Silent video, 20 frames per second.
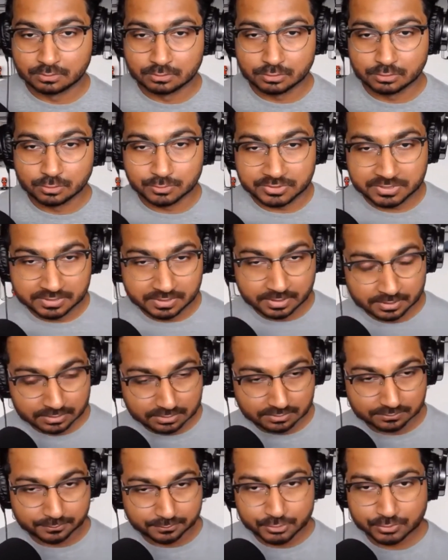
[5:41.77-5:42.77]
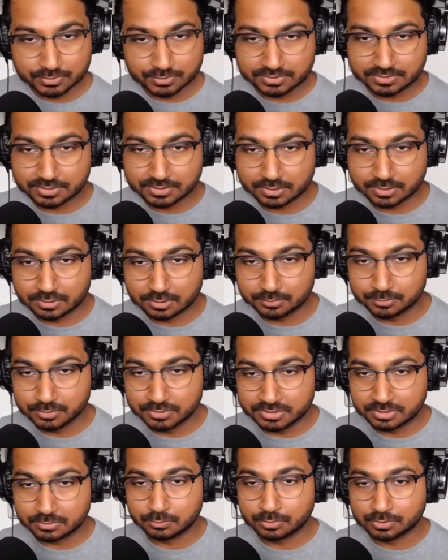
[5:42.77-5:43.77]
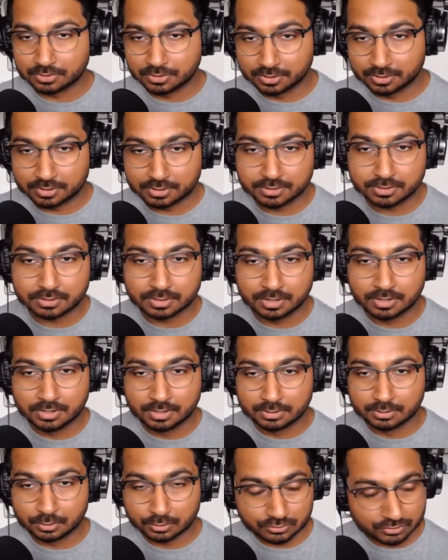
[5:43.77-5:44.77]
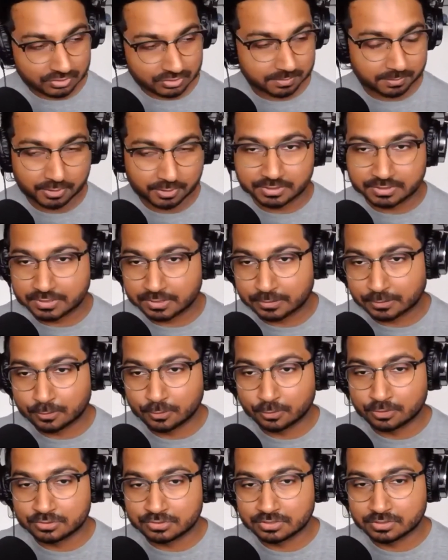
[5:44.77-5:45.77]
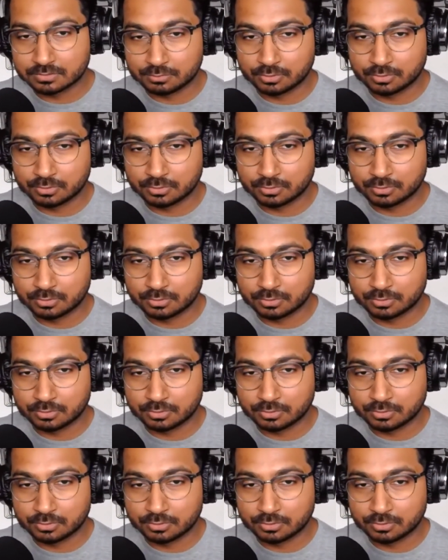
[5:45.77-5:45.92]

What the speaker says: You'll see that individuals in that community will learn not just about the technology,